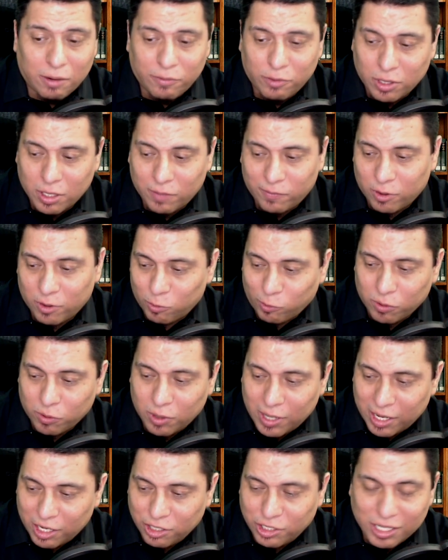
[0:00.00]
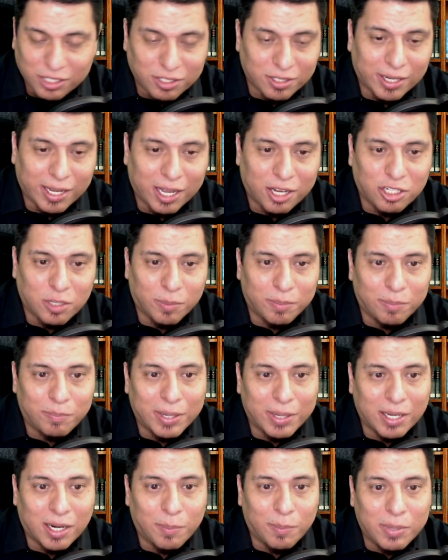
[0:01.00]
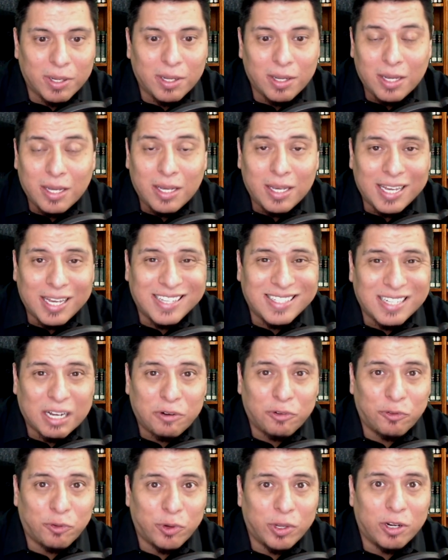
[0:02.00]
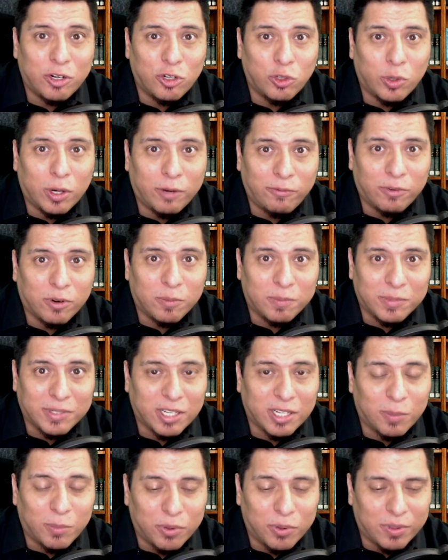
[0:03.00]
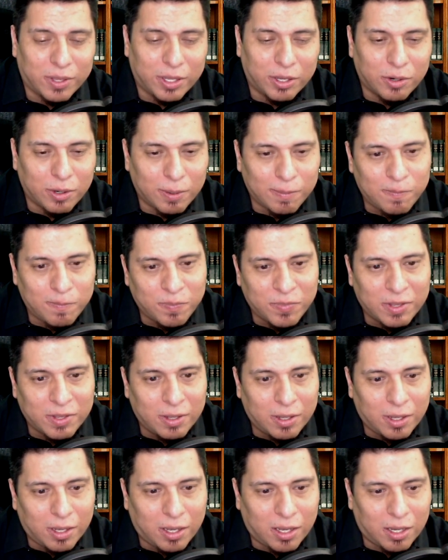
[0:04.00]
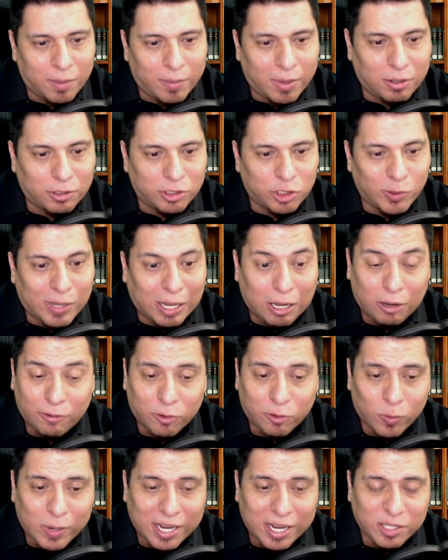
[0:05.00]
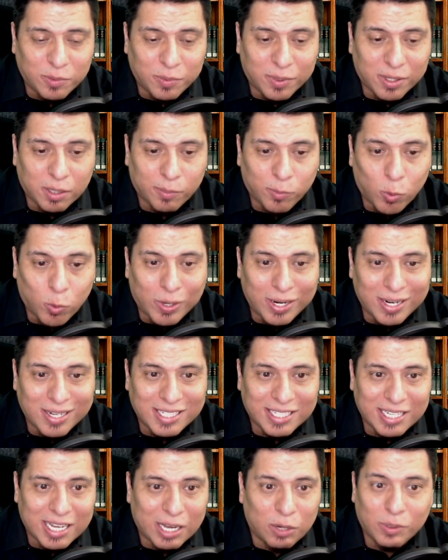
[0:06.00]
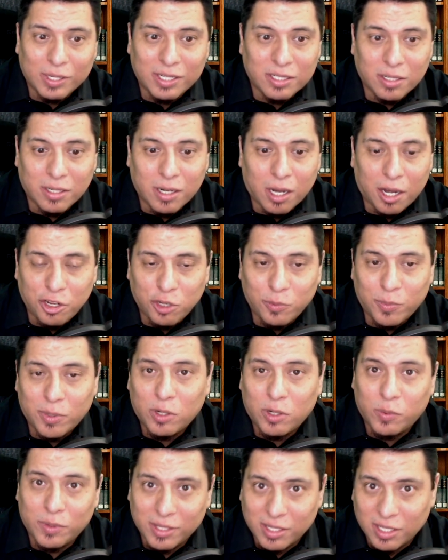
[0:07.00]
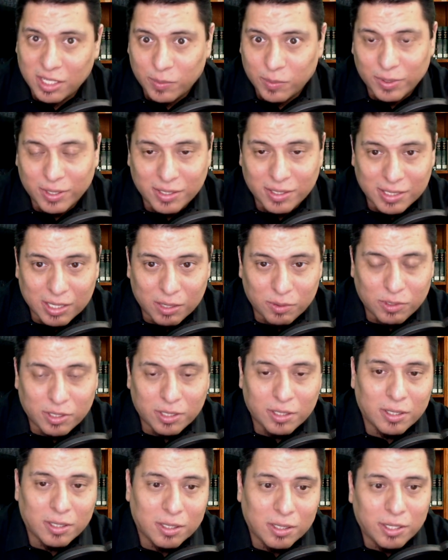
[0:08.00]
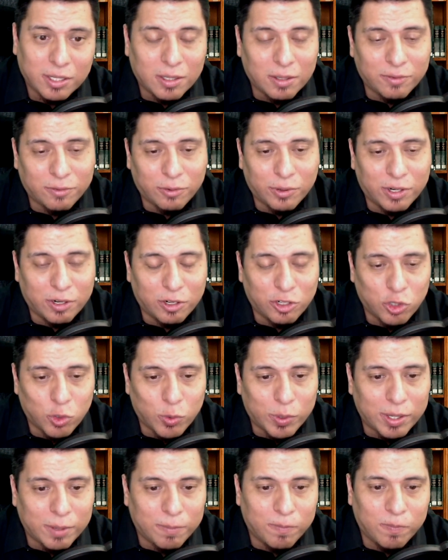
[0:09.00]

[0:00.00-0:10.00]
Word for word: If you never had a chance to catch up and pick it up, it's out for you to enjoy from Sound Booth Theater. Um, also, Alpha Rise book number one is out as an audiobook when the ebook is out for you to enjoy.